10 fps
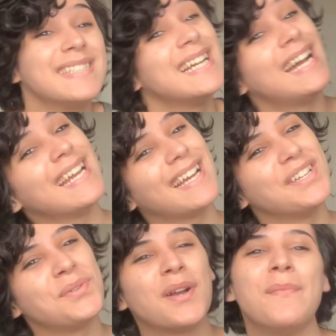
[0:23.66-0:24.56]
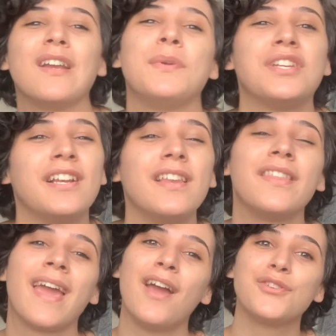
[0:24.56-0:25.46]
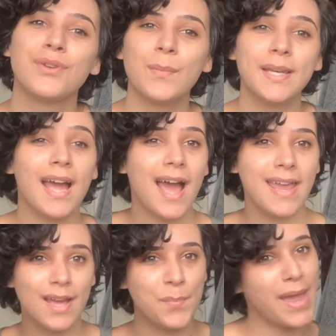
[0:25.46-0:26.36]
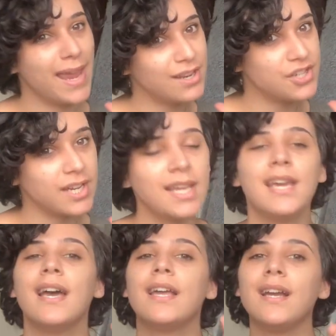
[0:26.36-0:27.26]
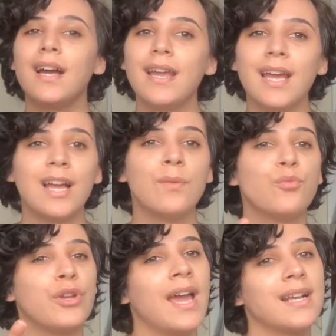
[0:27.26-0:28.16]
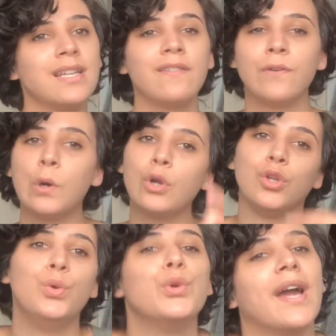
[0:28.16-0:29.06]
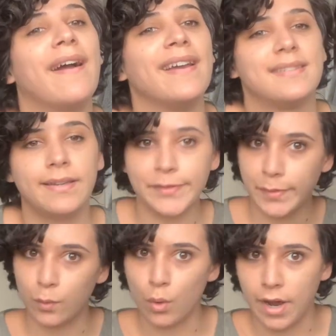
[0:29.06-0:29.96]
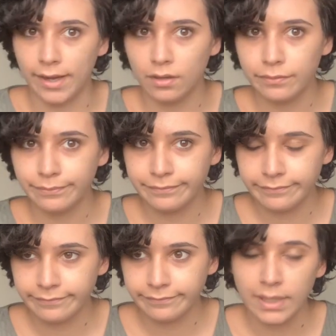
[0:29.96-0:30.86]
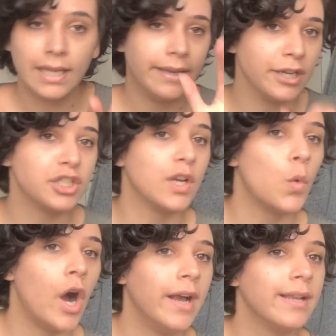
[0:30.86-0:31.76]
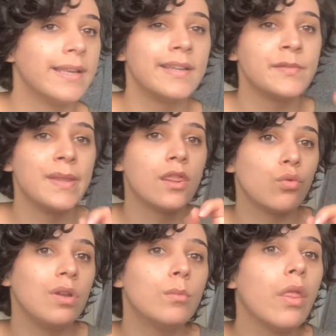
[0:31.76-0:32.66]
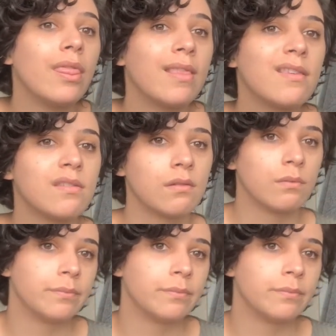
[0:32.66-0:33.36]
Hi guys, welcome back to my channel, The Chaos Gremlin. I am AJ and I am reacting for you guys. It has been a while. Literally a while. It has been 3 months.